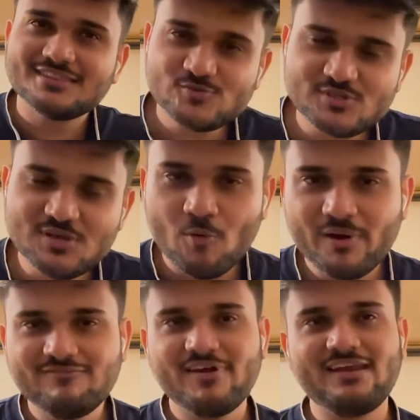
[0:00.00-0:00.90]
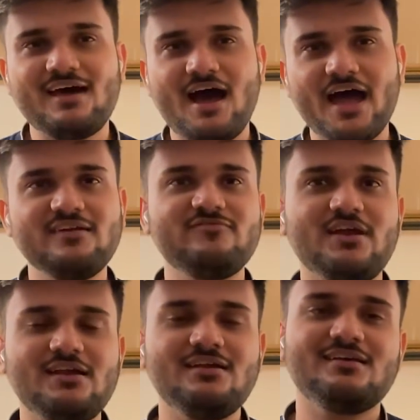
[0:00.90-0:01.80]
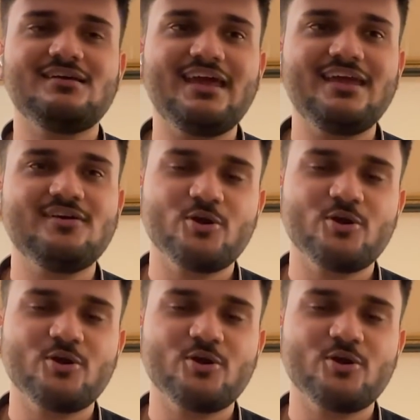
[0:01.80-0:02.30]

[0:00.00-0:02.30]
this was the moment when I felt like,